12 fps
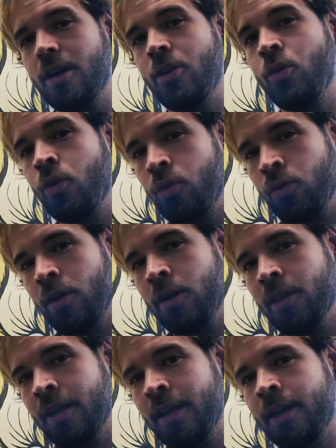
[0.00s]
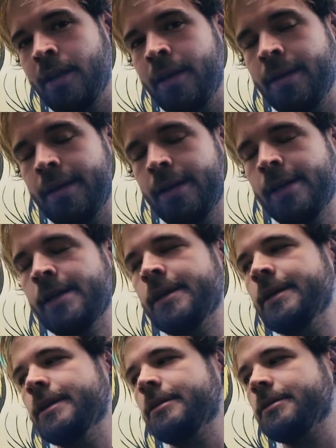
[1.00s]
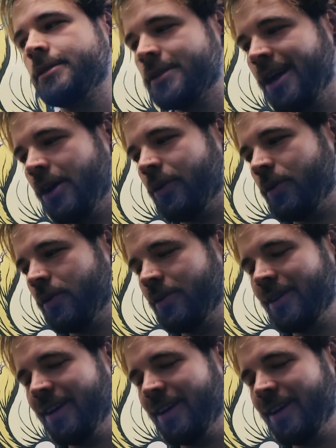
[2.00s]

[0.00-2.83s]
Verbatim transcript: a whole lot lately. So